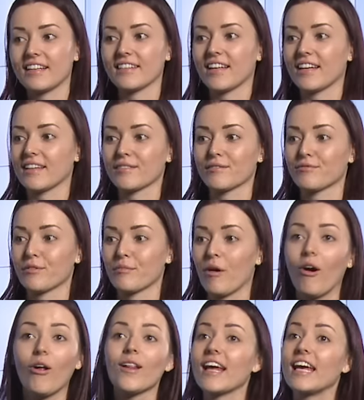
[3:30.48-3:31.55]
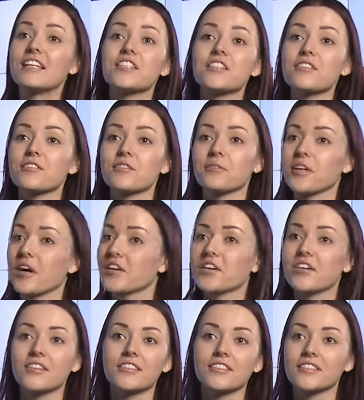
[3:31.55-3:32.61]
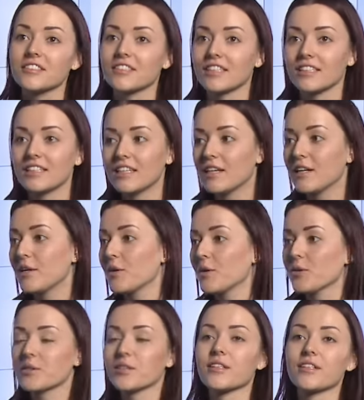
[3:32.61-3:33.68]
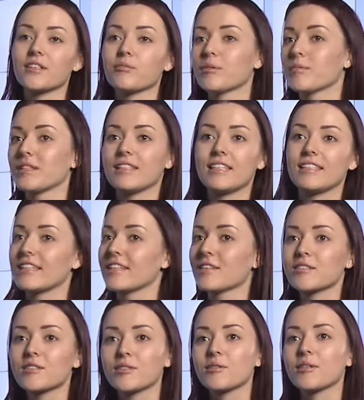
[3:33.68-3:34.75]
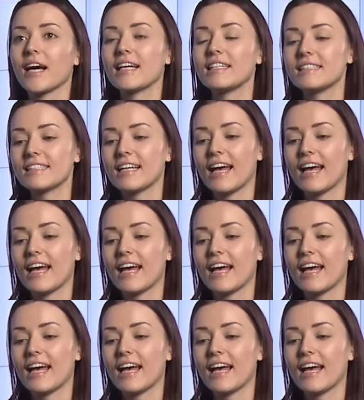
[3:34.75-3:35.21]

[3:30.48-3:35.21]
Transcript: they're like from all ages, so young girls and older women, they're all so nice.